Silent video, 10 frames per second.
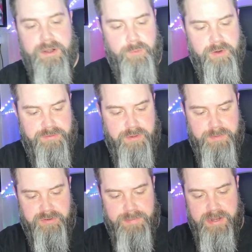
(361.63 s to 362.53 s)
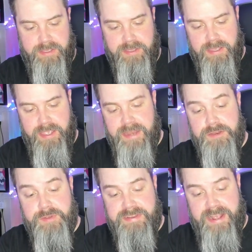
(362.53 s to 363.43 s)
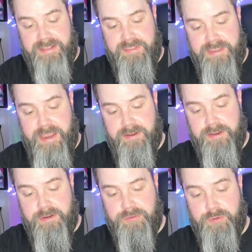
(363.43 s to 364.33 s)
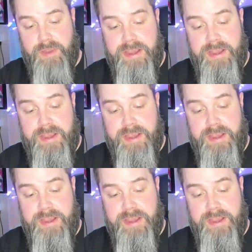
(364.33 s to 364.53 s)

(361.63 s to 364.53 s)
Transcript: to worry too much about it. And you can test the carrier. So right